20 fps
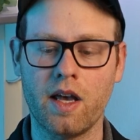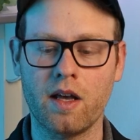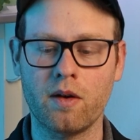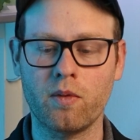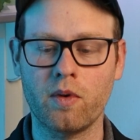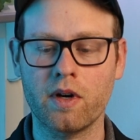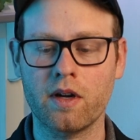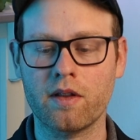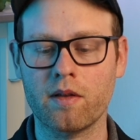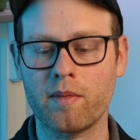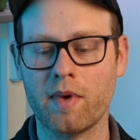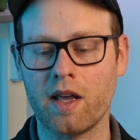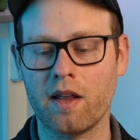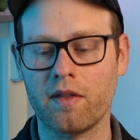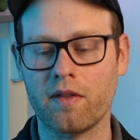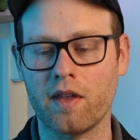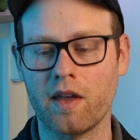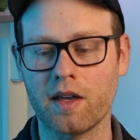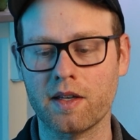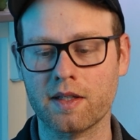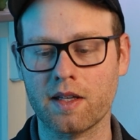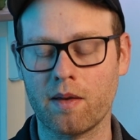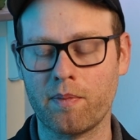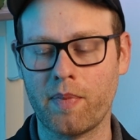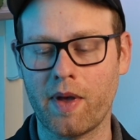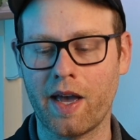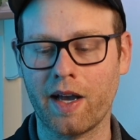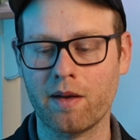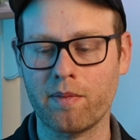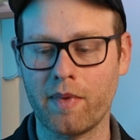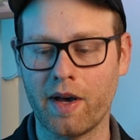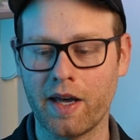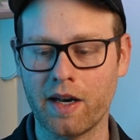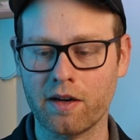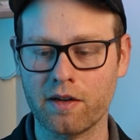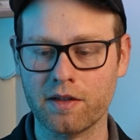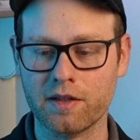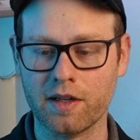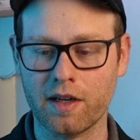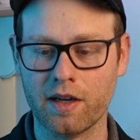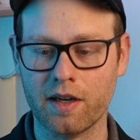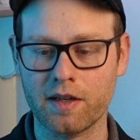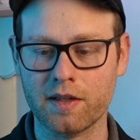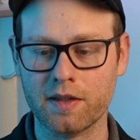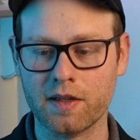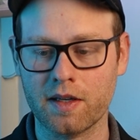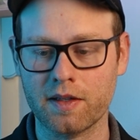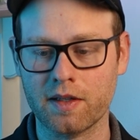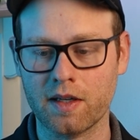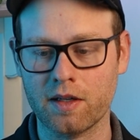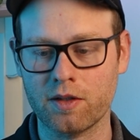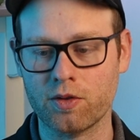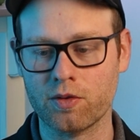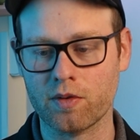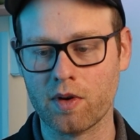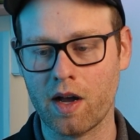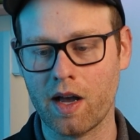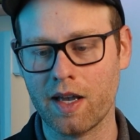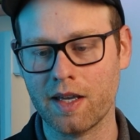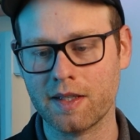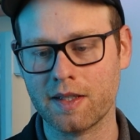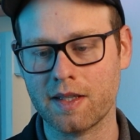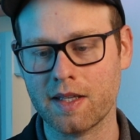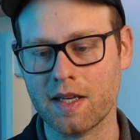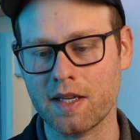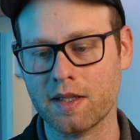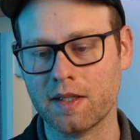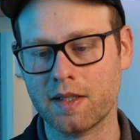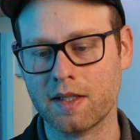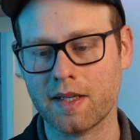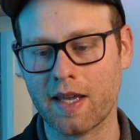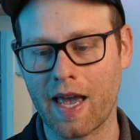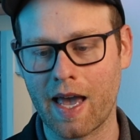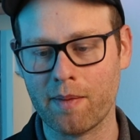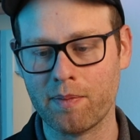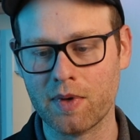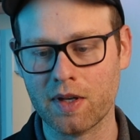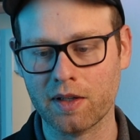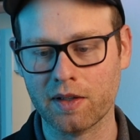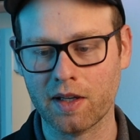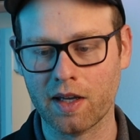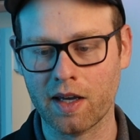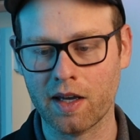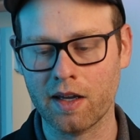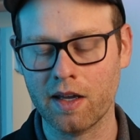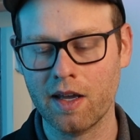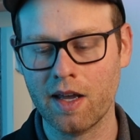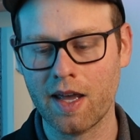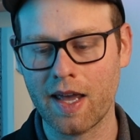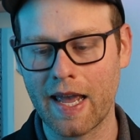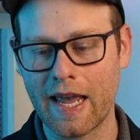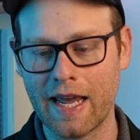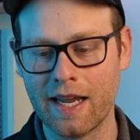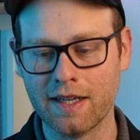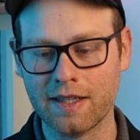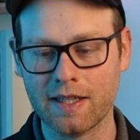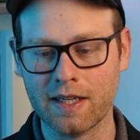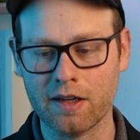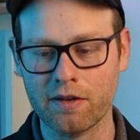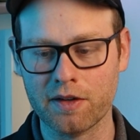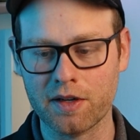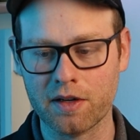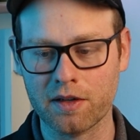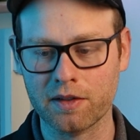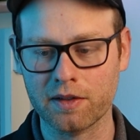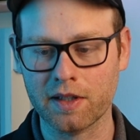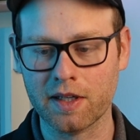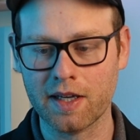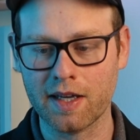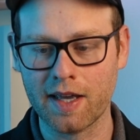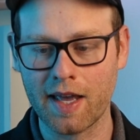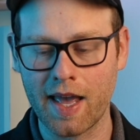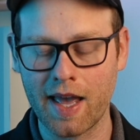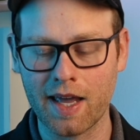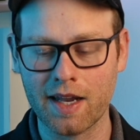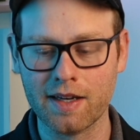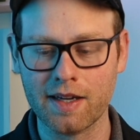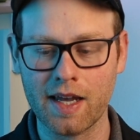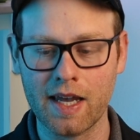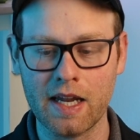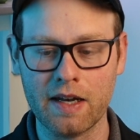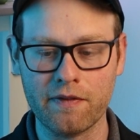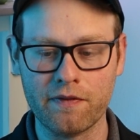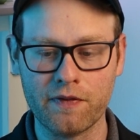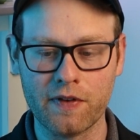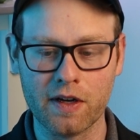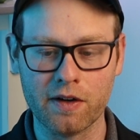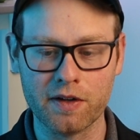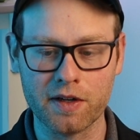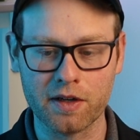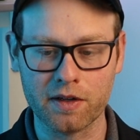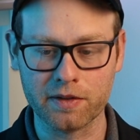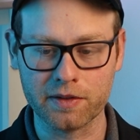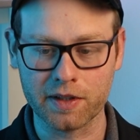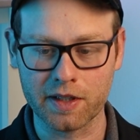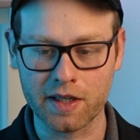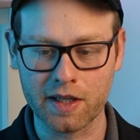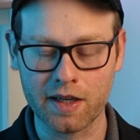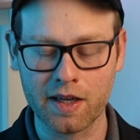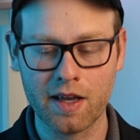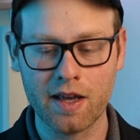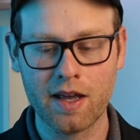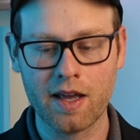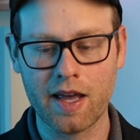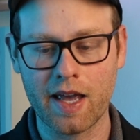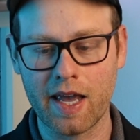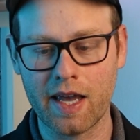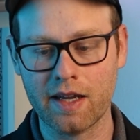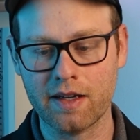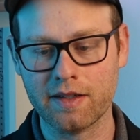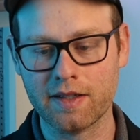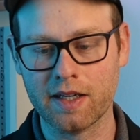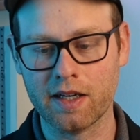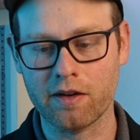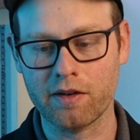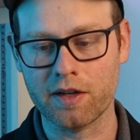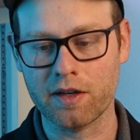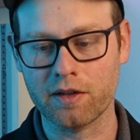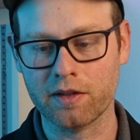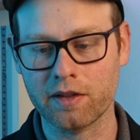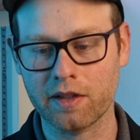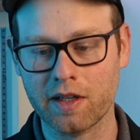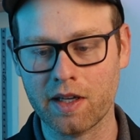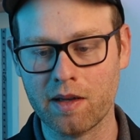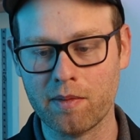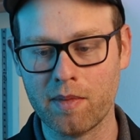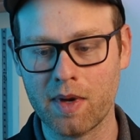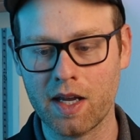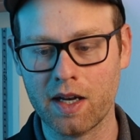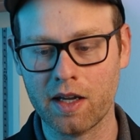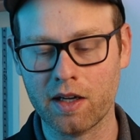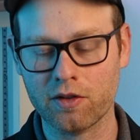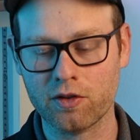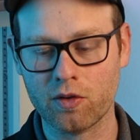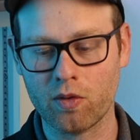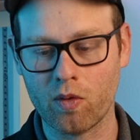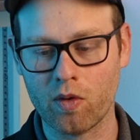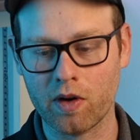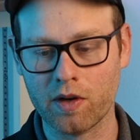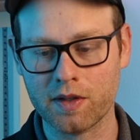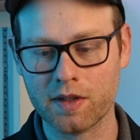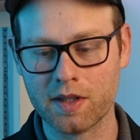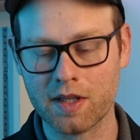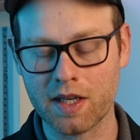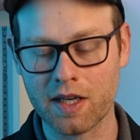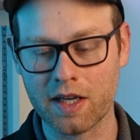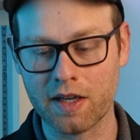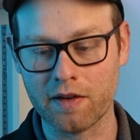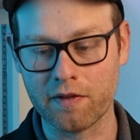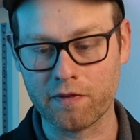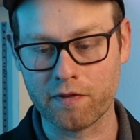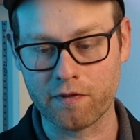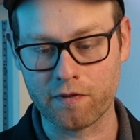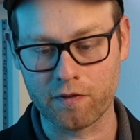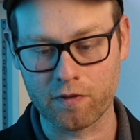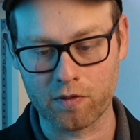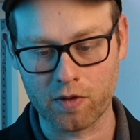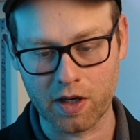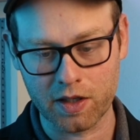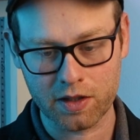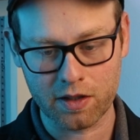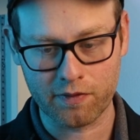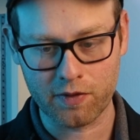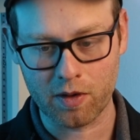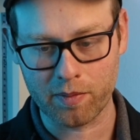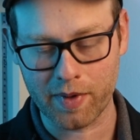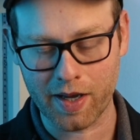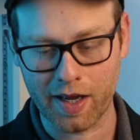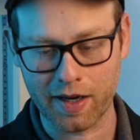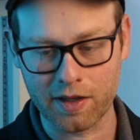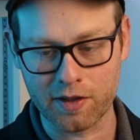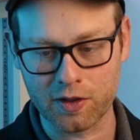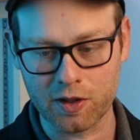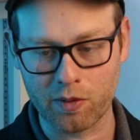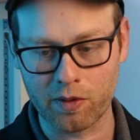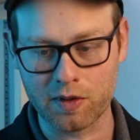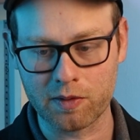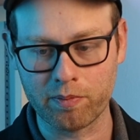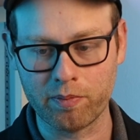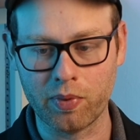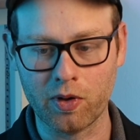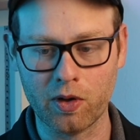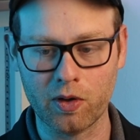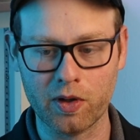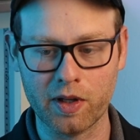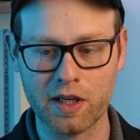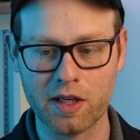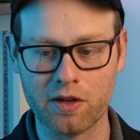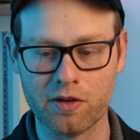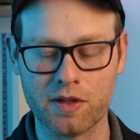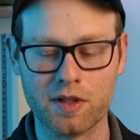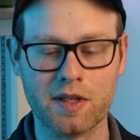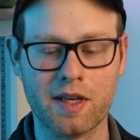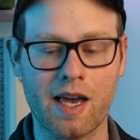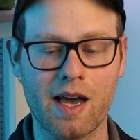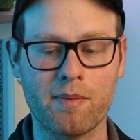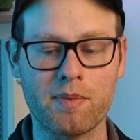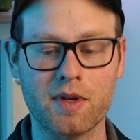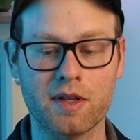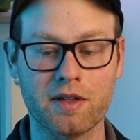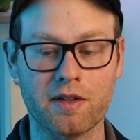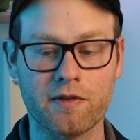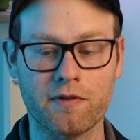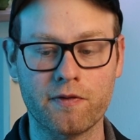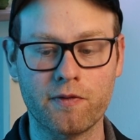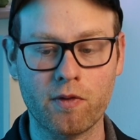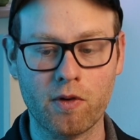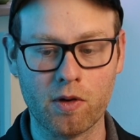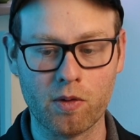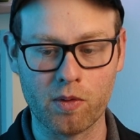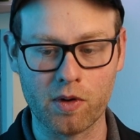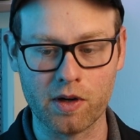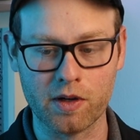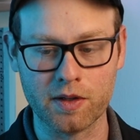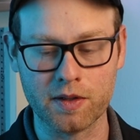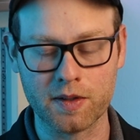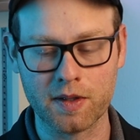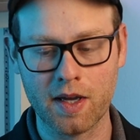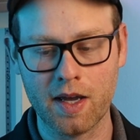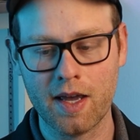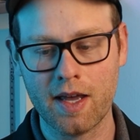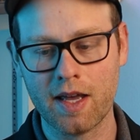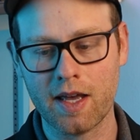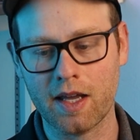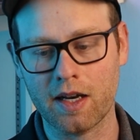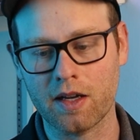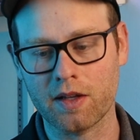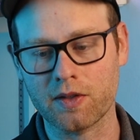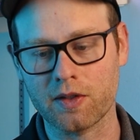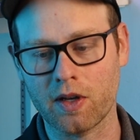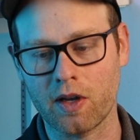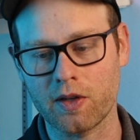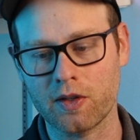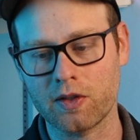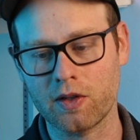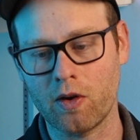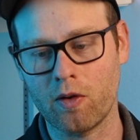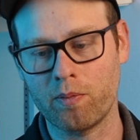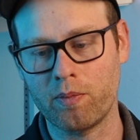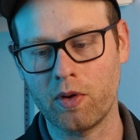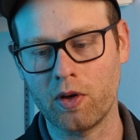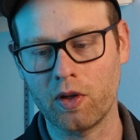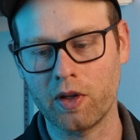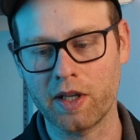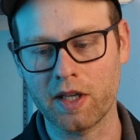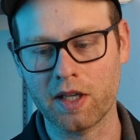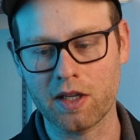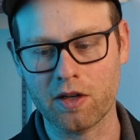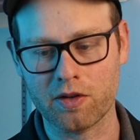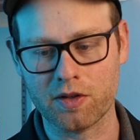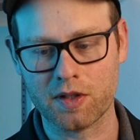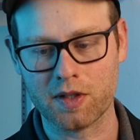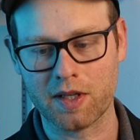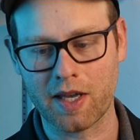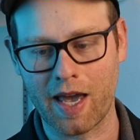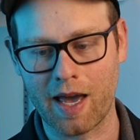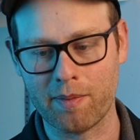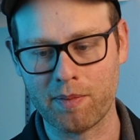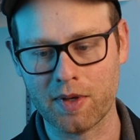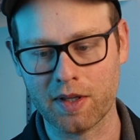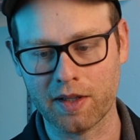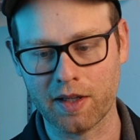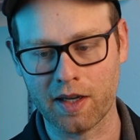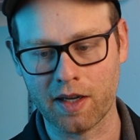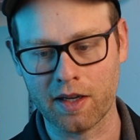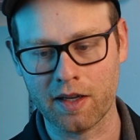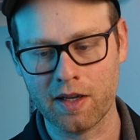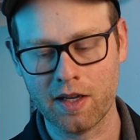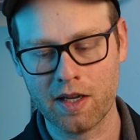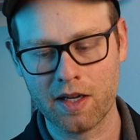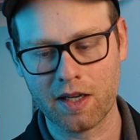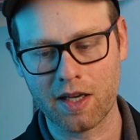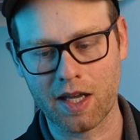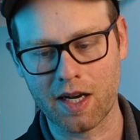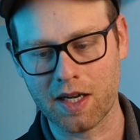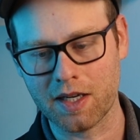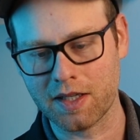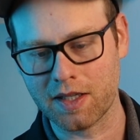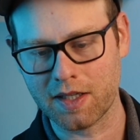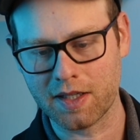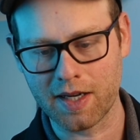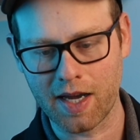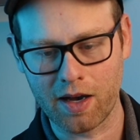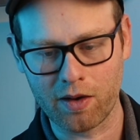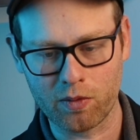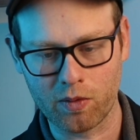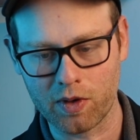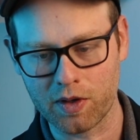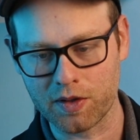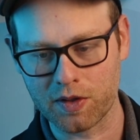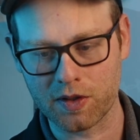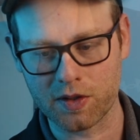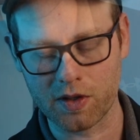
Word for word: And one of the main things that pec minor does is it draws the scapula anteriorly and inferiorly. Anteriorly meaning towards the front of your body, so it's pulling your scapula forwards, and it's also pulling your scapula kind of downwards.